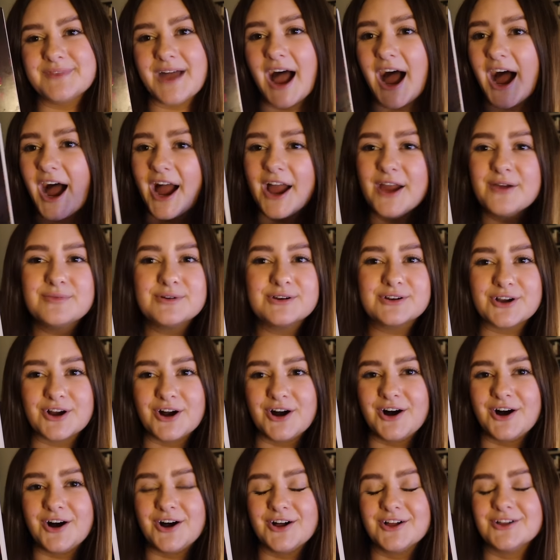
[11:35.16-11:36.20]
I would
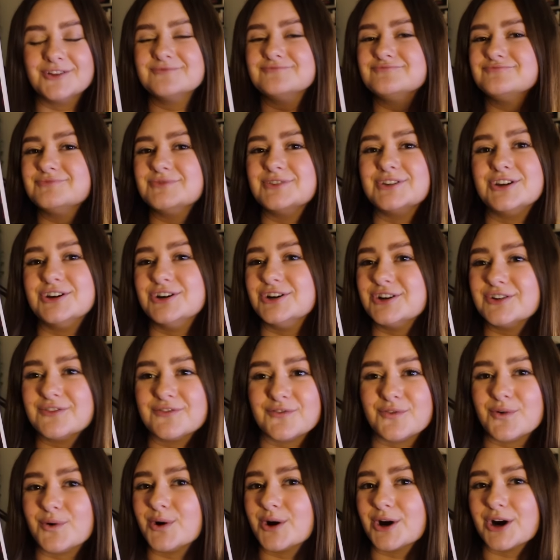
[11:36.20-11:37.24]
call good
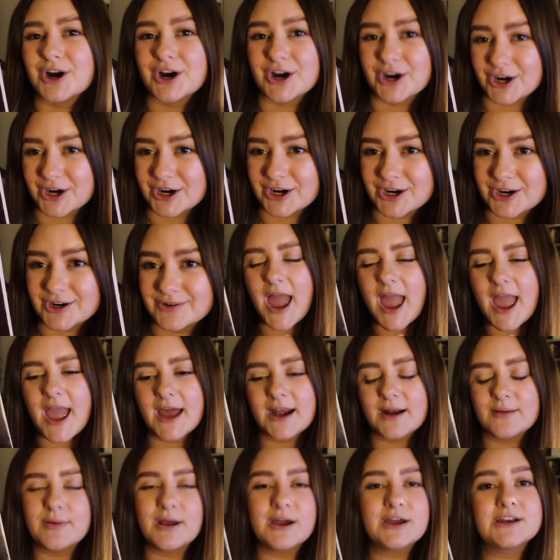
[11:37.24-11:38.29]
for her.
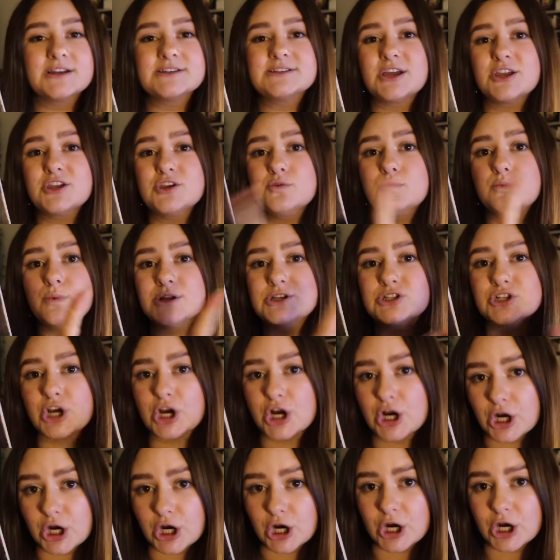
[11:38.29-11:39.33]
And I'm not gonna tell you which
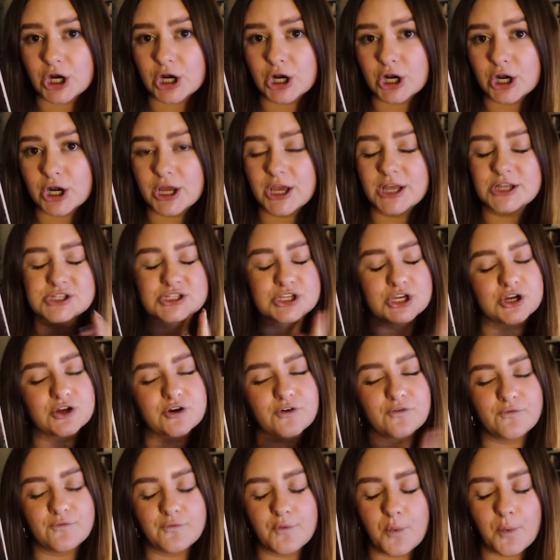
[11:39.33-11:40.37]
her it's good
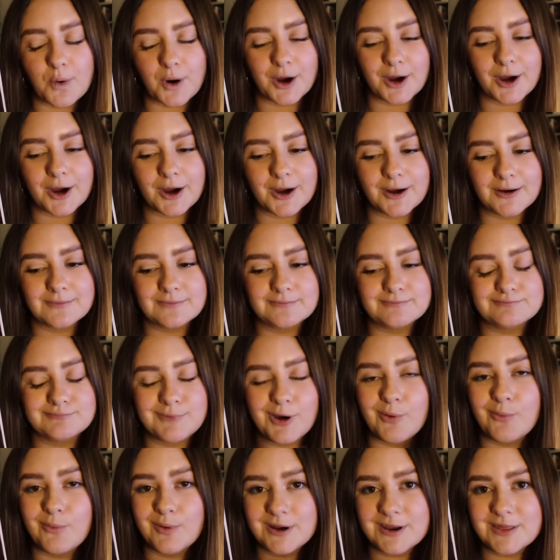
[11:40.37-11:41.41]
for,
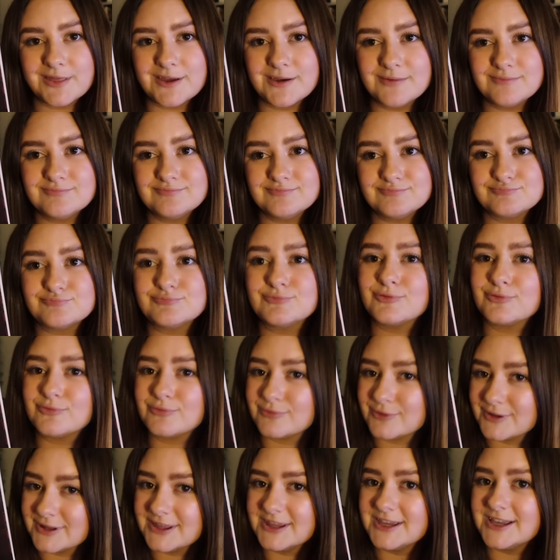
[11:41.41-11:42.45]
but one of them
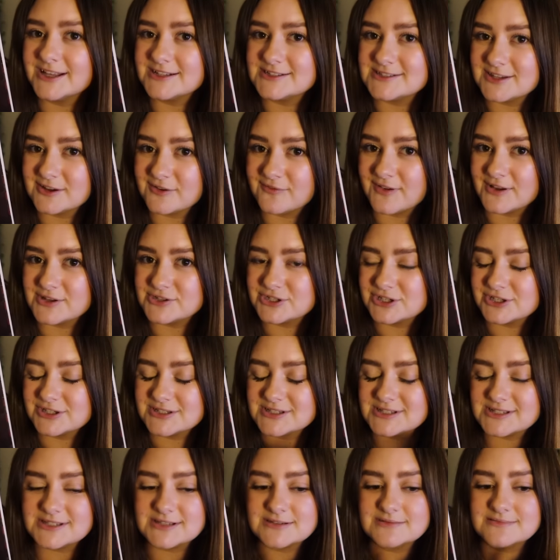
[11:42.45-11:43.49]
really gets their
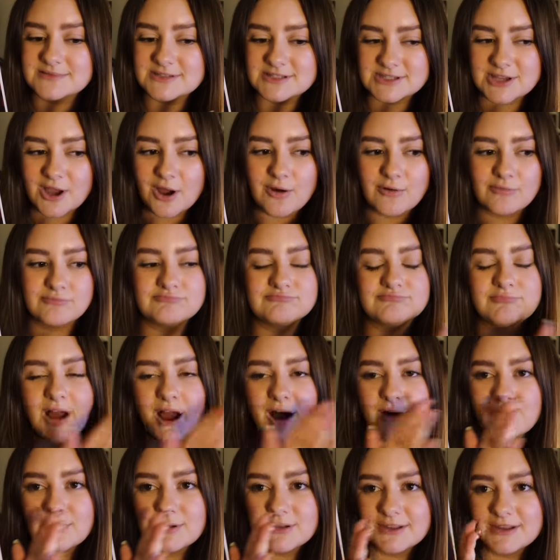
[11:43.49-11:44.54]
vengeance. So
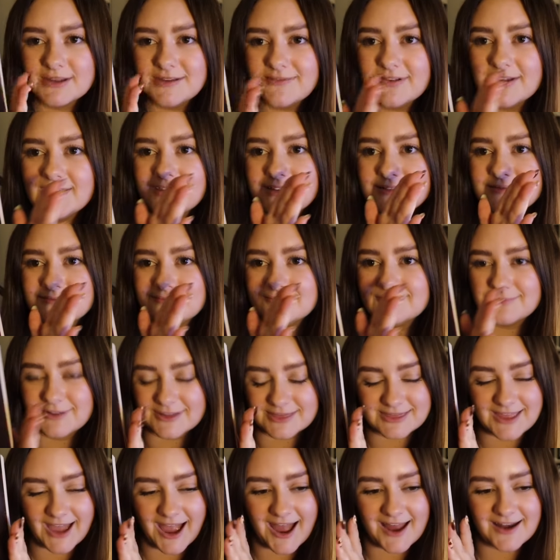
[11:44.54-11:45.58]
I will leave it
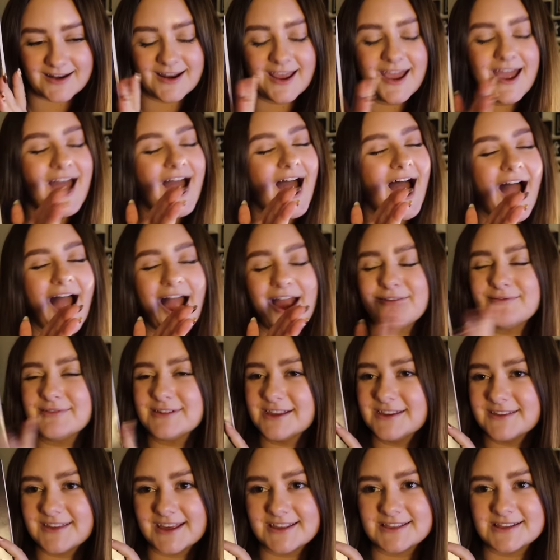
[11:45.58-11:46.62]
with that. I
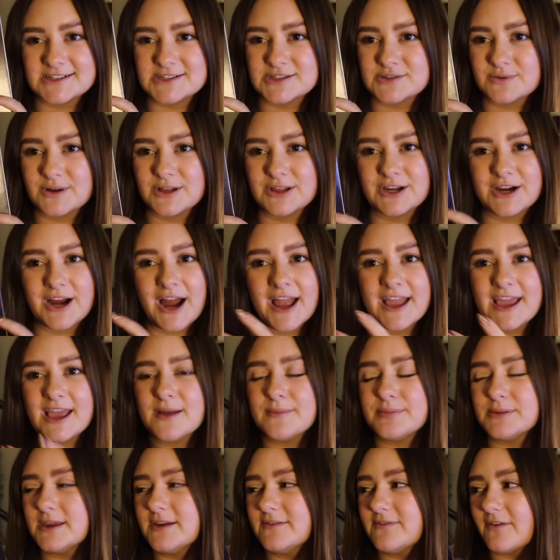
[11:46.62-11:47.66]
really like this thriller. I can't
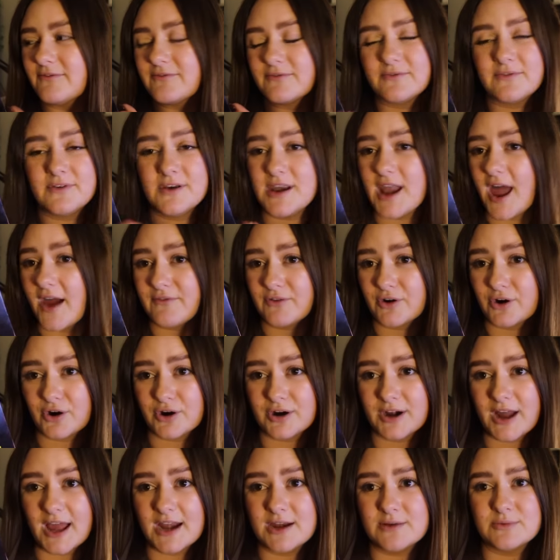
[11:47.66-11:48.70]
believe I've never
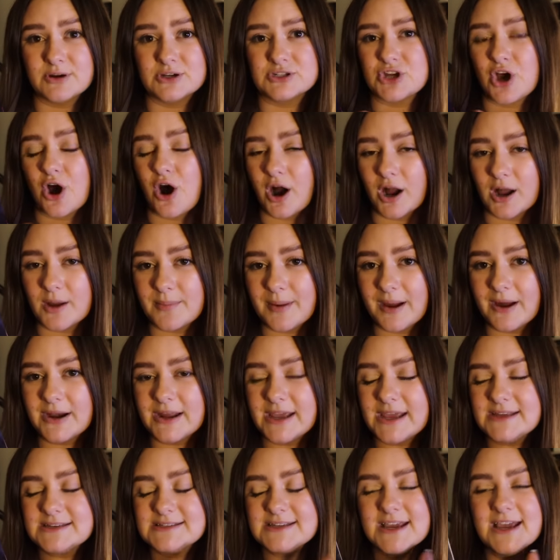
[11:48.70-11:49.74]
heard anyone talk about
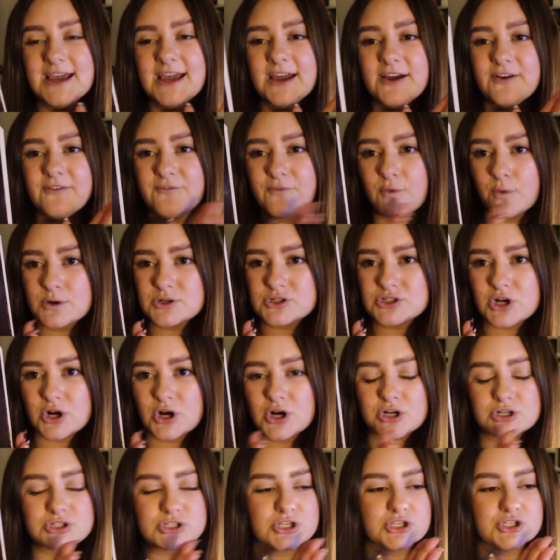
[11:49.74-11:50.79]
it. Four
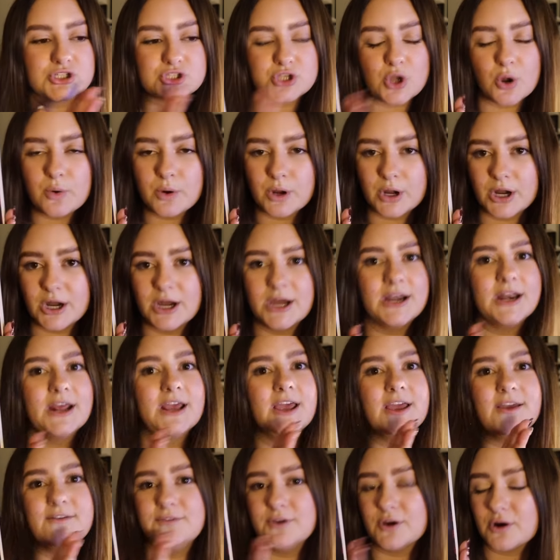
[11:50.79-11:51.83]
stars, so good.
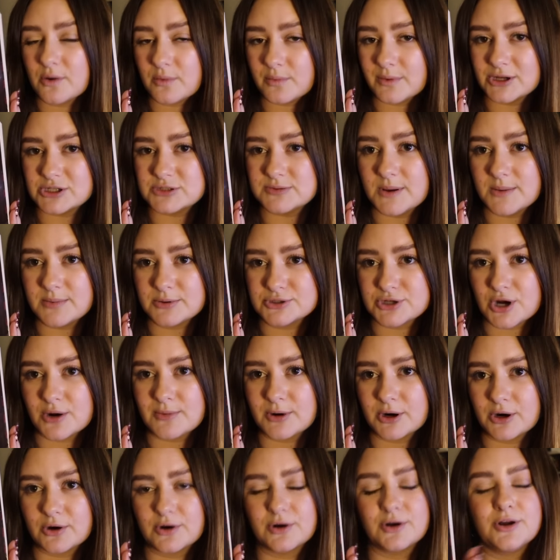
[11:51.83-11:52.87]
If you're a rich people
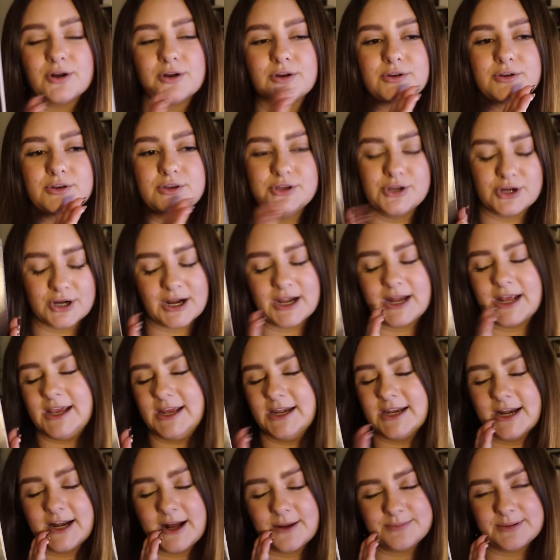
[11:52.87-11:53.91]
drama girl, you're gonna
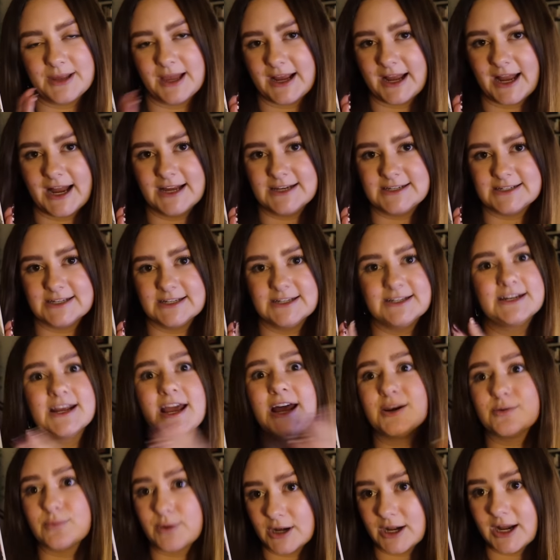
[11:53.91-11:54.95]
eat it up like I did
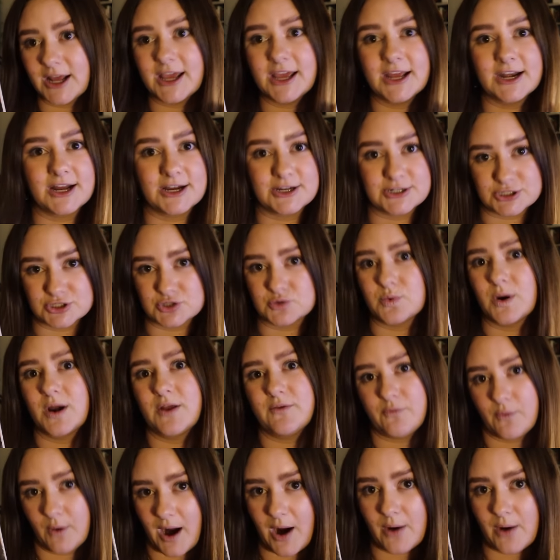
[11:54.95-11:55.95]
and read it in under twenty-four